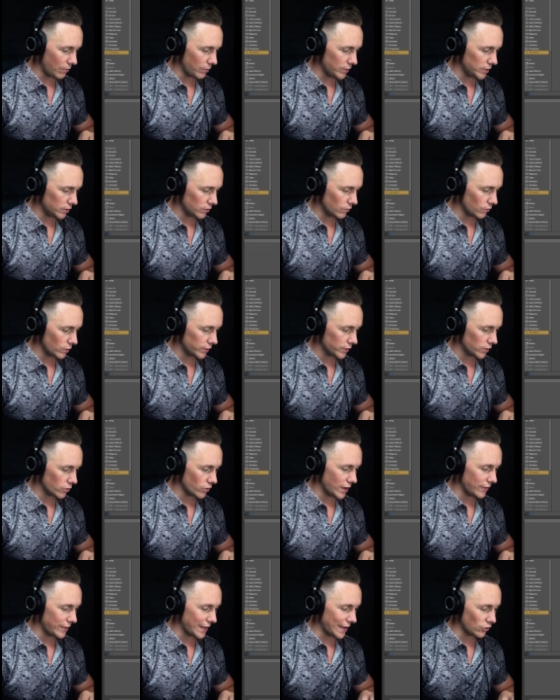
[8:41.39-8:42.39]
We don't want to
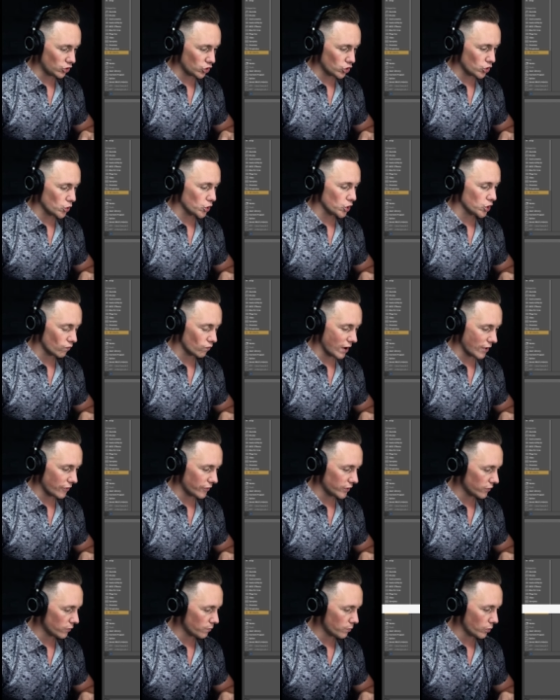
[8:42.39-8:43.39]
create that
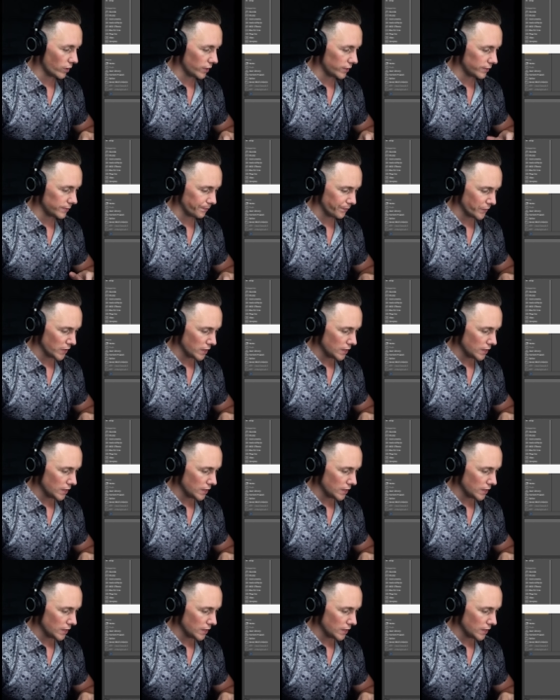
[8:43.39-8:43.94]
resonance point.